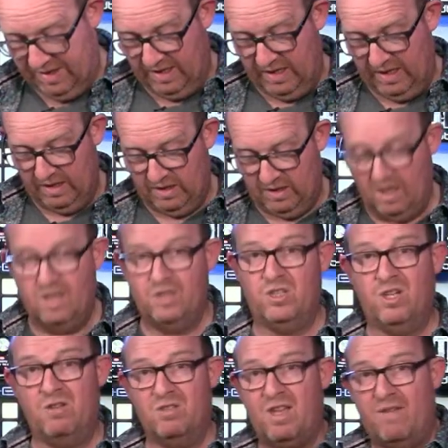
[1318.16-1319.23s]
think it's uh,
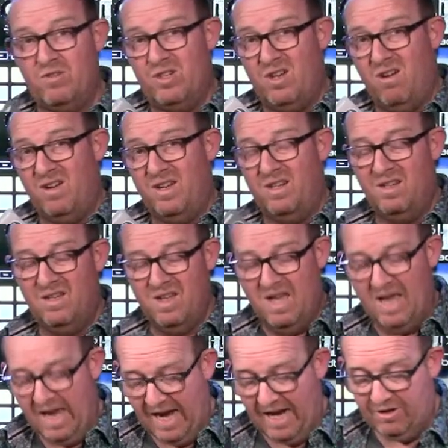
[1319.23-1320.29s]
279,
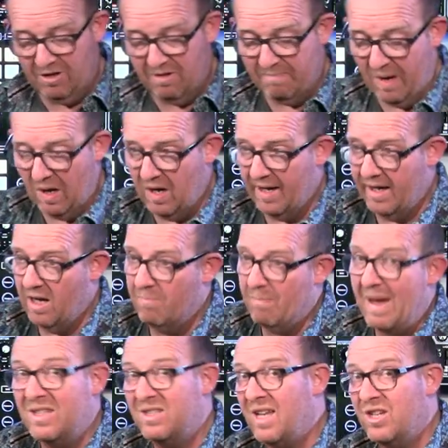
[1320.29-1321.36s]
and you can buy a
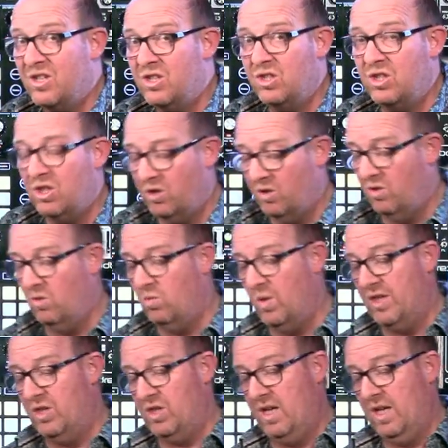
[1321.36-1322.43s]
Bass Station 2,
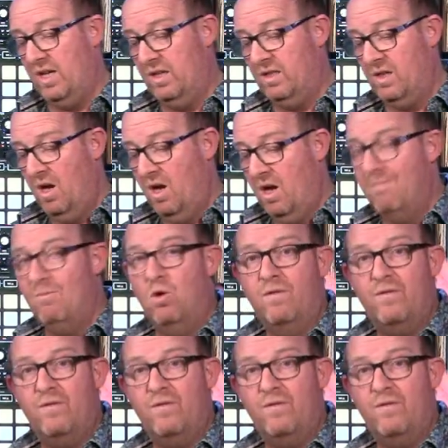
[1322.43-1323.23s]
which is a more